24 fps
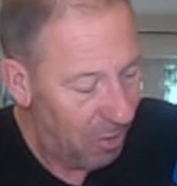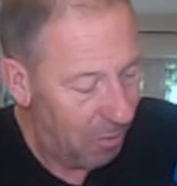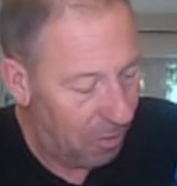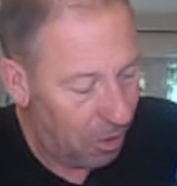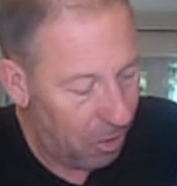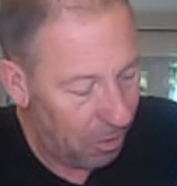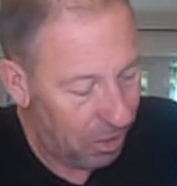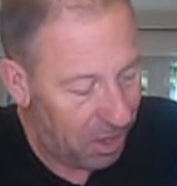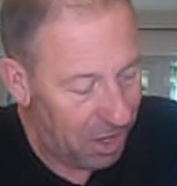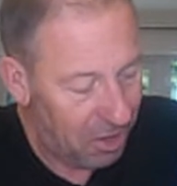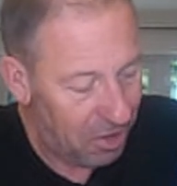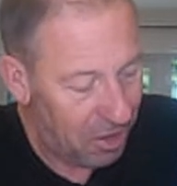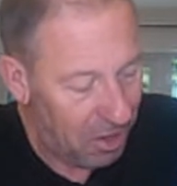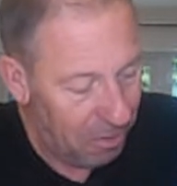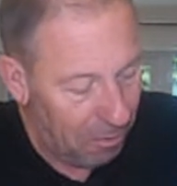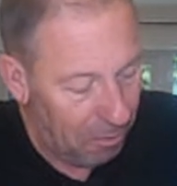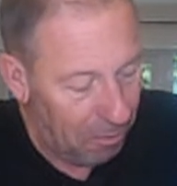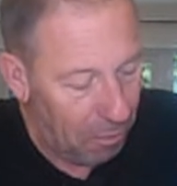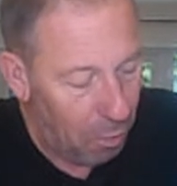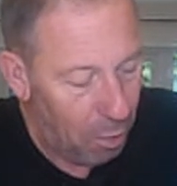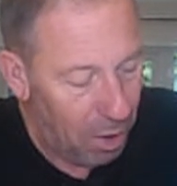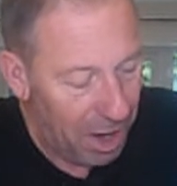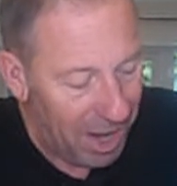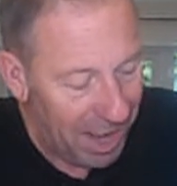You've got this
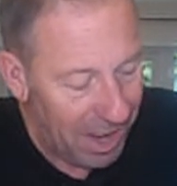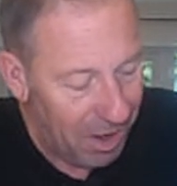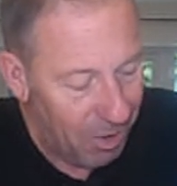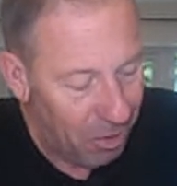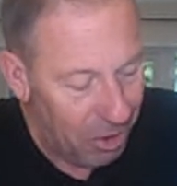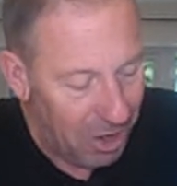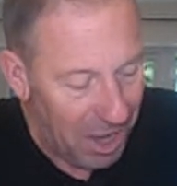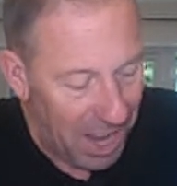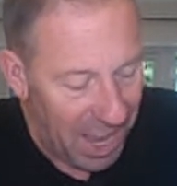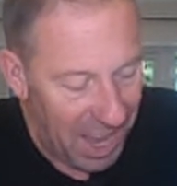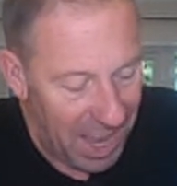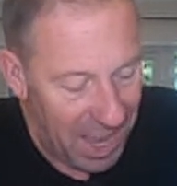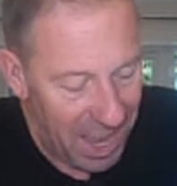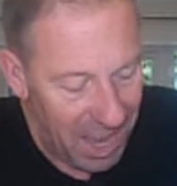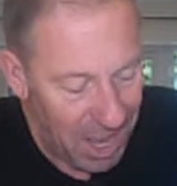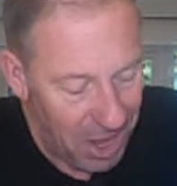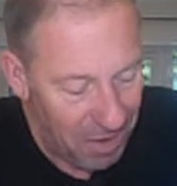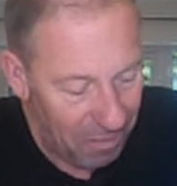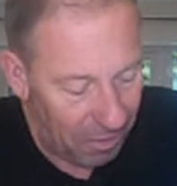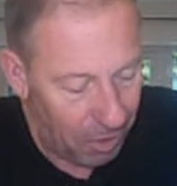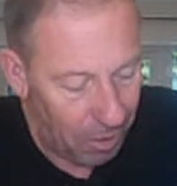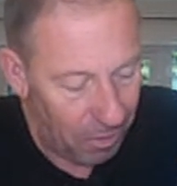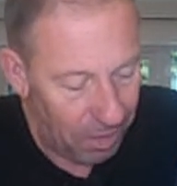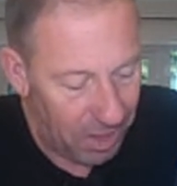foiling on here.
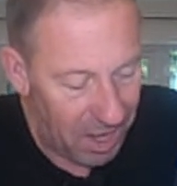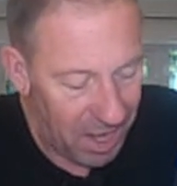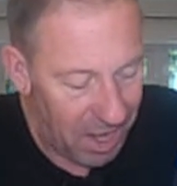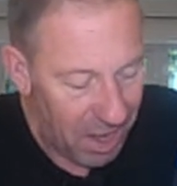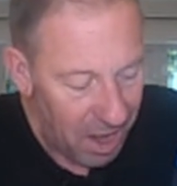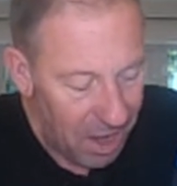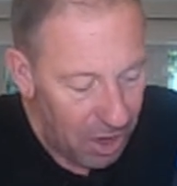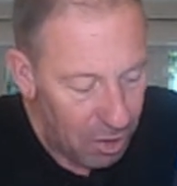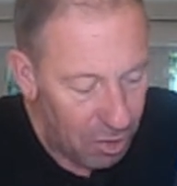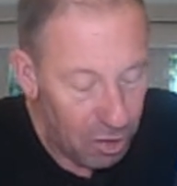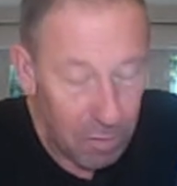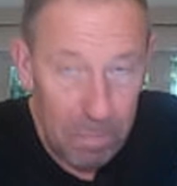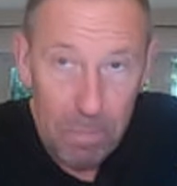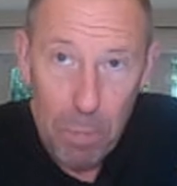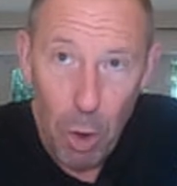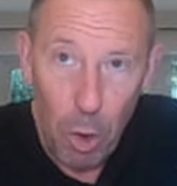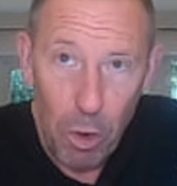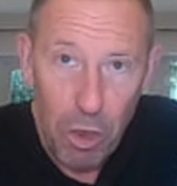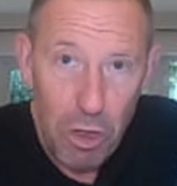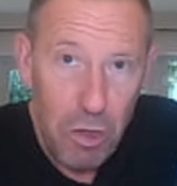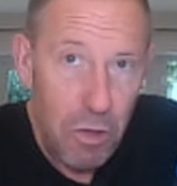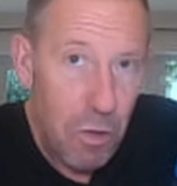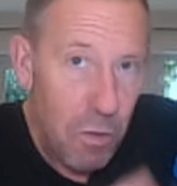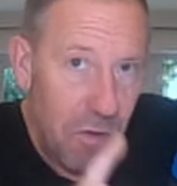You've got the
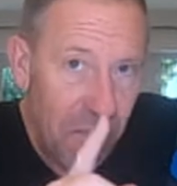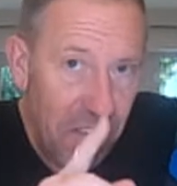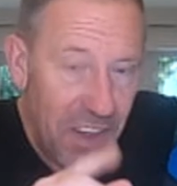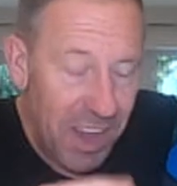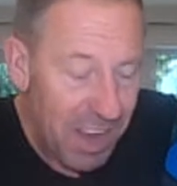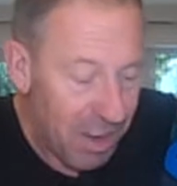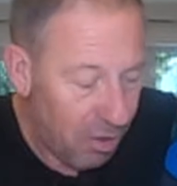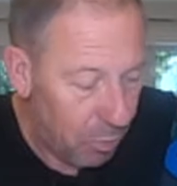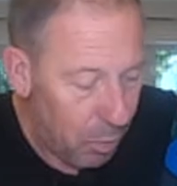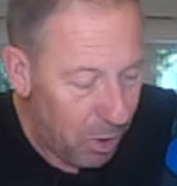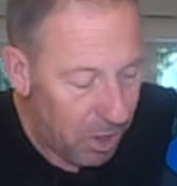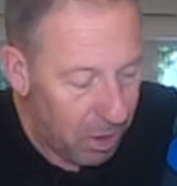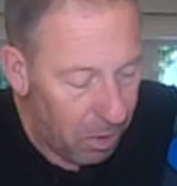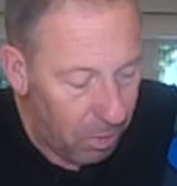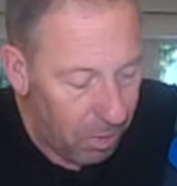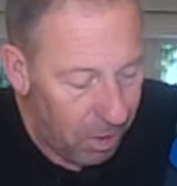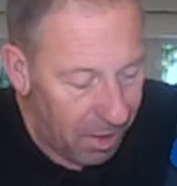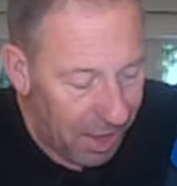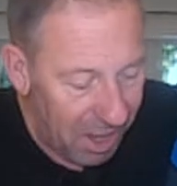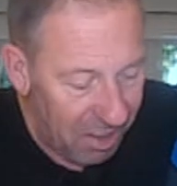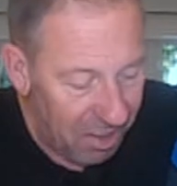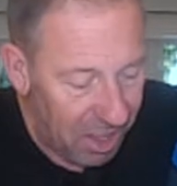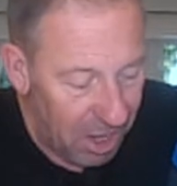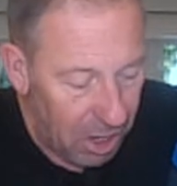spot U V, as we
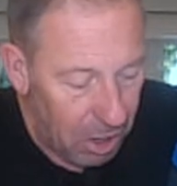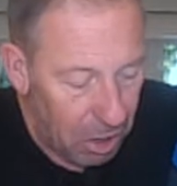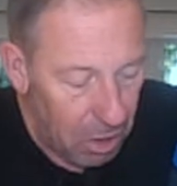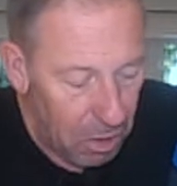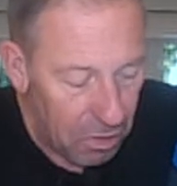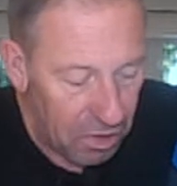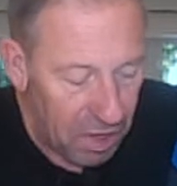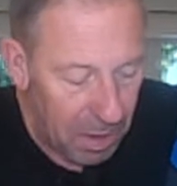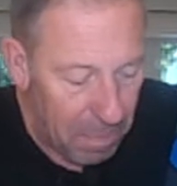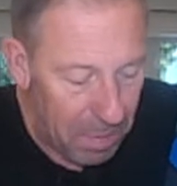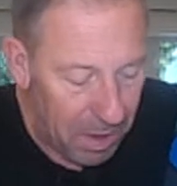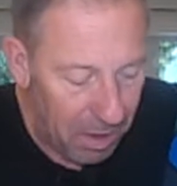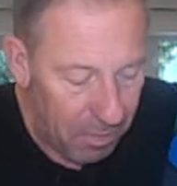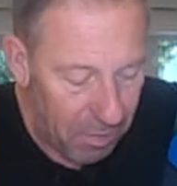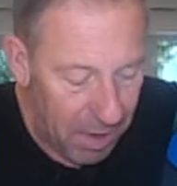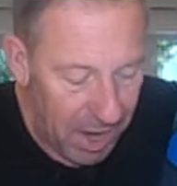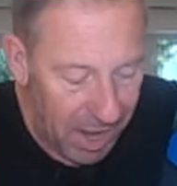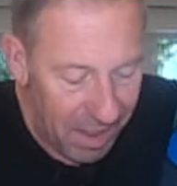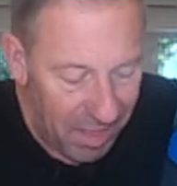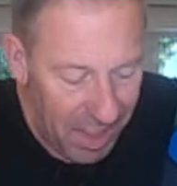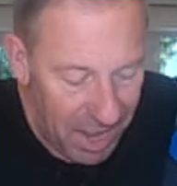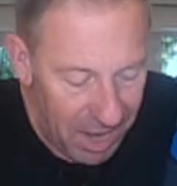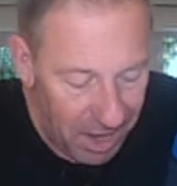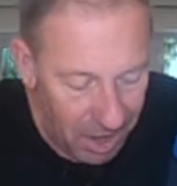call it. That's the glossy bit
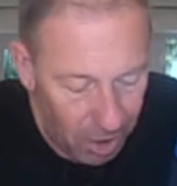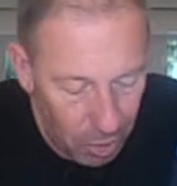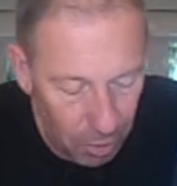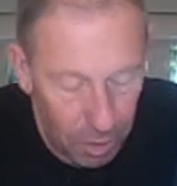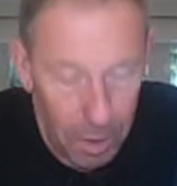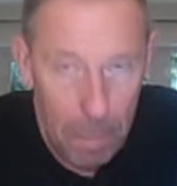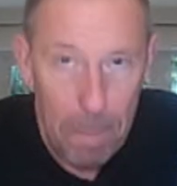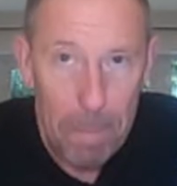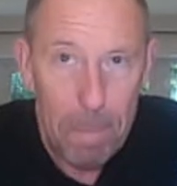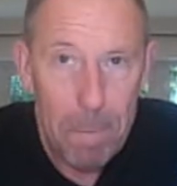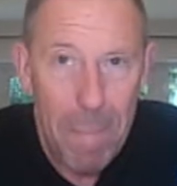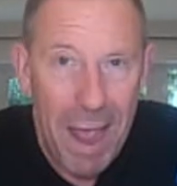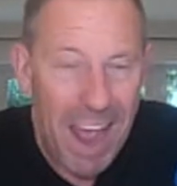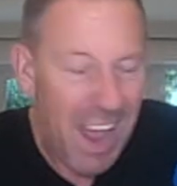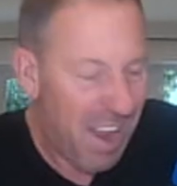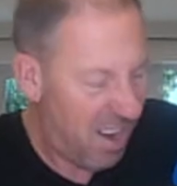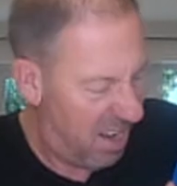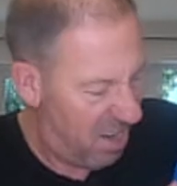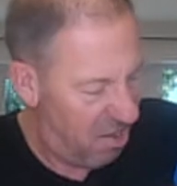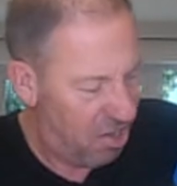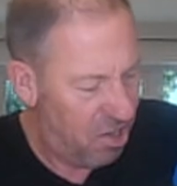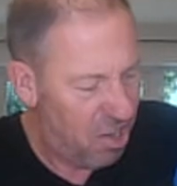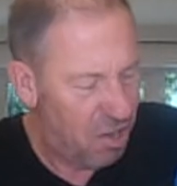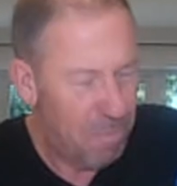round there. And you've got the matte,
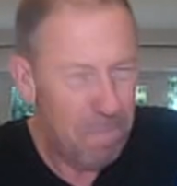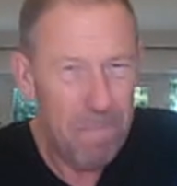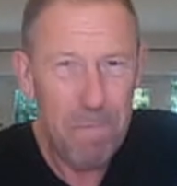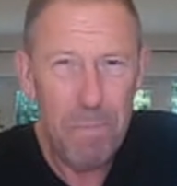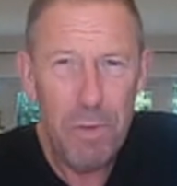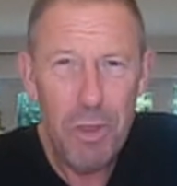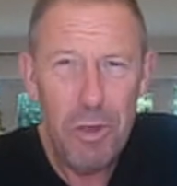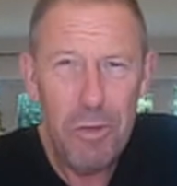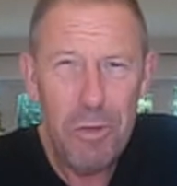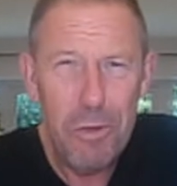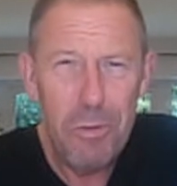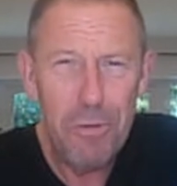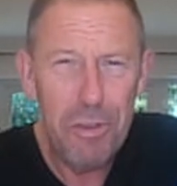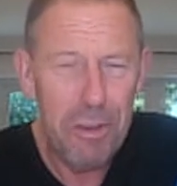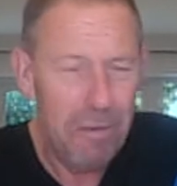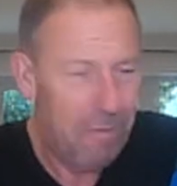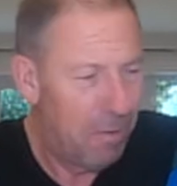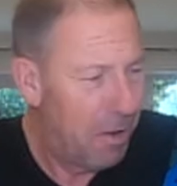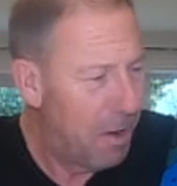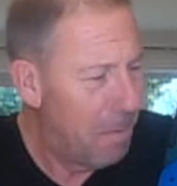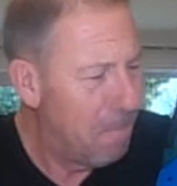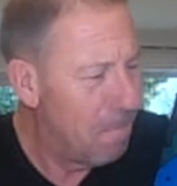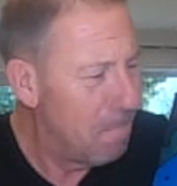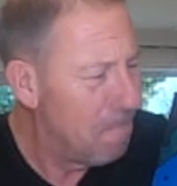and it's just
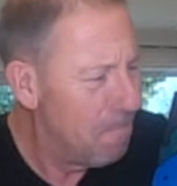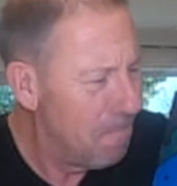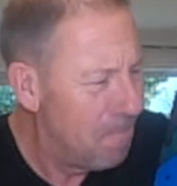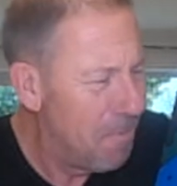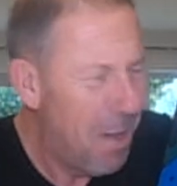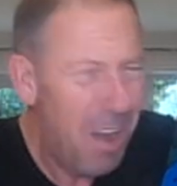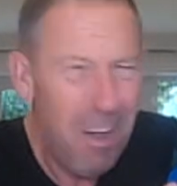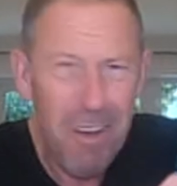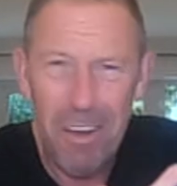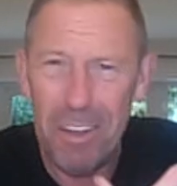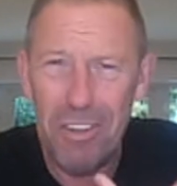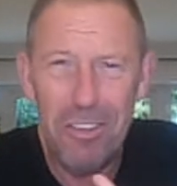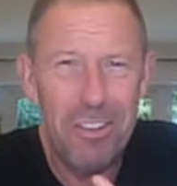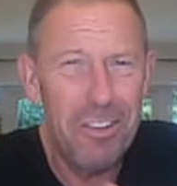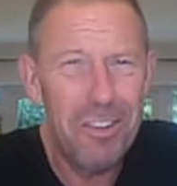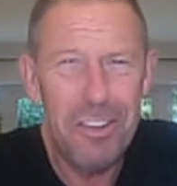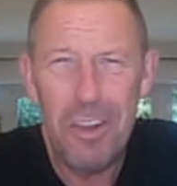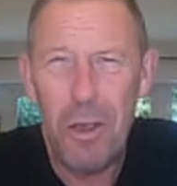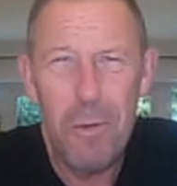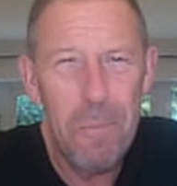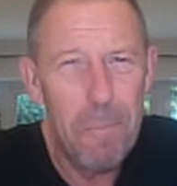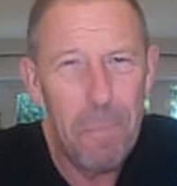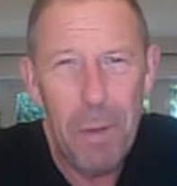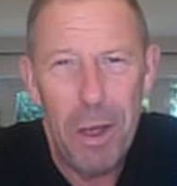beautifully, oh, it's
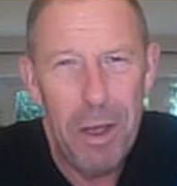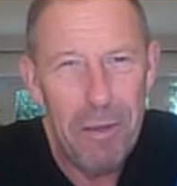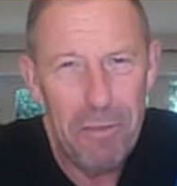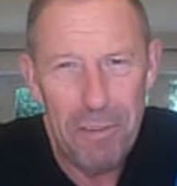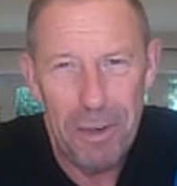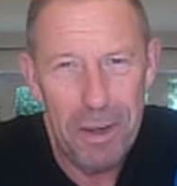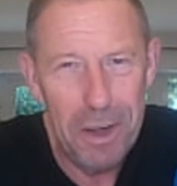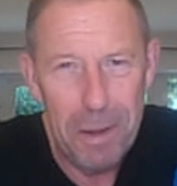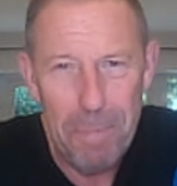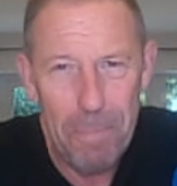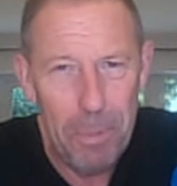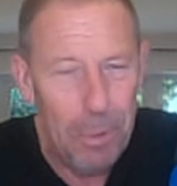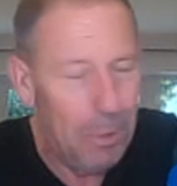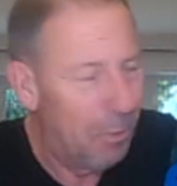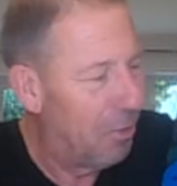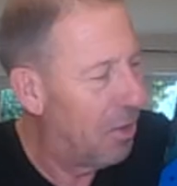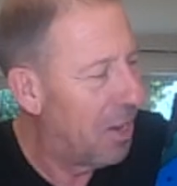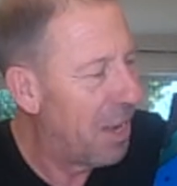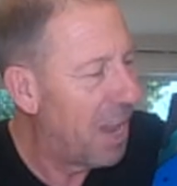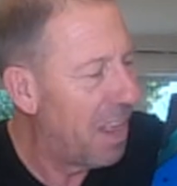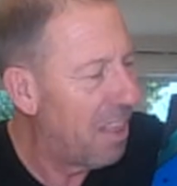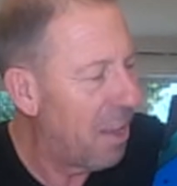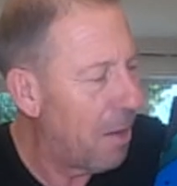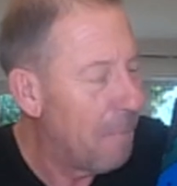so perfectly
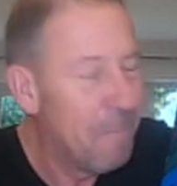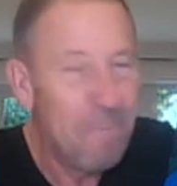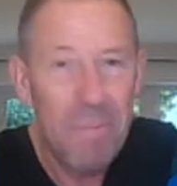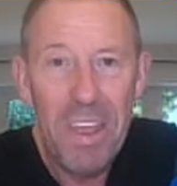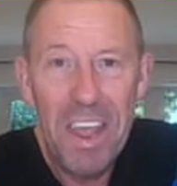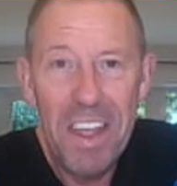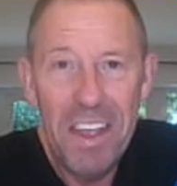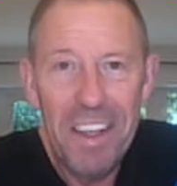put together.